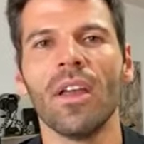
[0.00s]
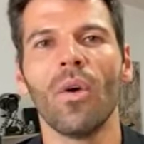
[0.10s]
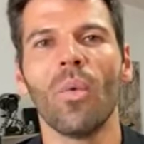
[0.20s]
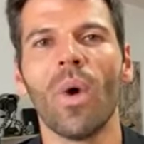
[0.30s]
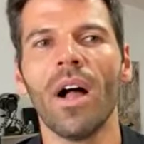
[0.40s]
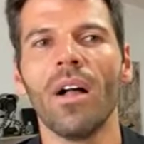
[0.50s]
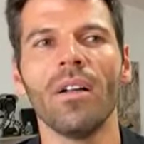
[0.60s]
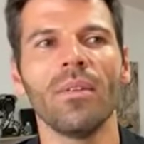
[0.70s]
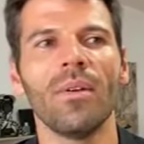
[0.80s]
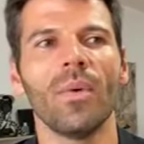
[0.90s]
While
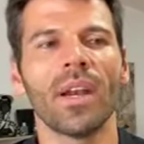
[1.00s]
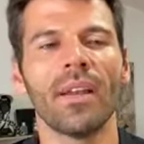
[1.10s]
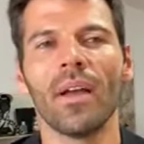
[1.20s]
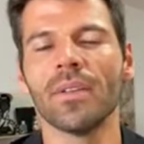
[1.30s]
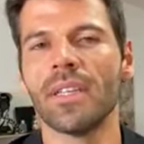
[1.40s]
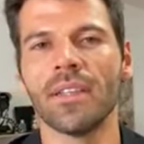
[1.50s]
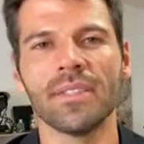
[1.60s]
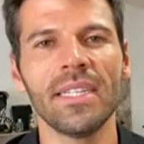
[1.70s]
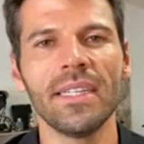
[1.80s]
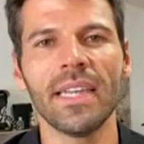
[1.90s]
when I was a
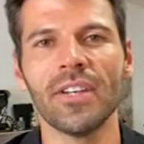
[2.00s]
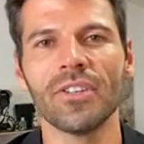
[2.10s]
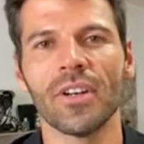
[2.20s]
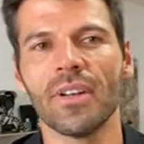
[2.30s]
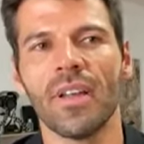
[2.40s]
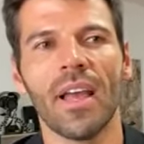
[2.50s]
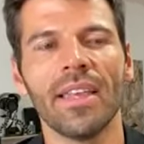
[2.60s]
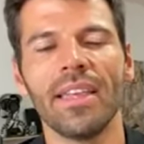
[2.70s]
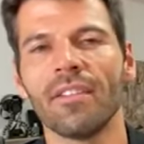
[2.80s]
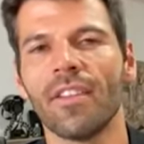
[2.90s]
teenager, a
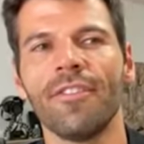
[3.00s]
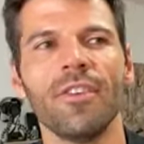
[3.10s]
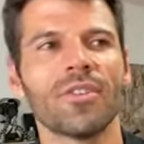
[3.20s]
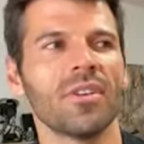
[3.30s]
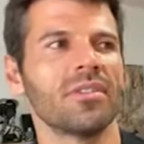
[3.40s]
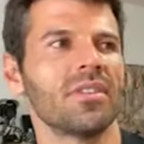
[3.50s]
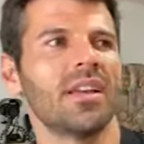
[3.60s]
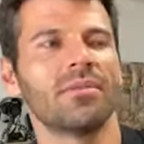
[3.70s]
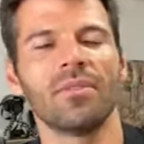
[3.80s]
year in the future is like,